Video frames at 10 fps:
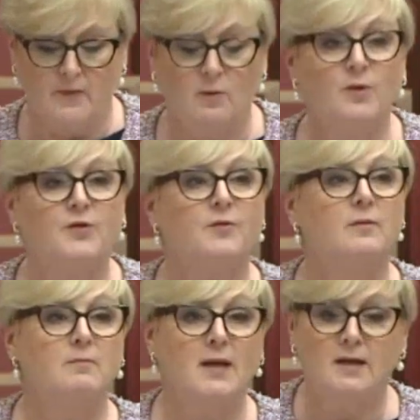with
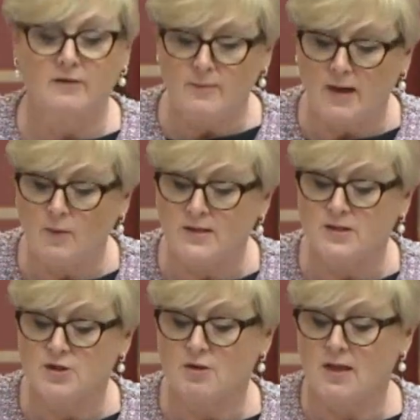many of my West
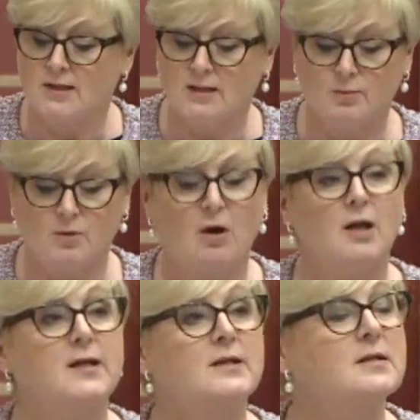Australian Liberal
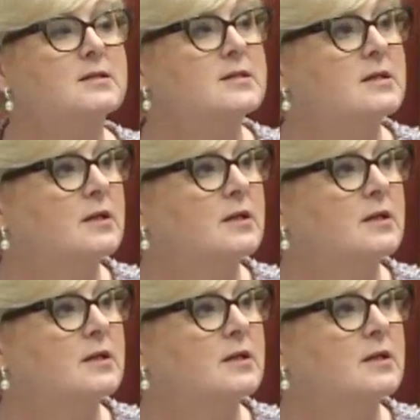colleagues,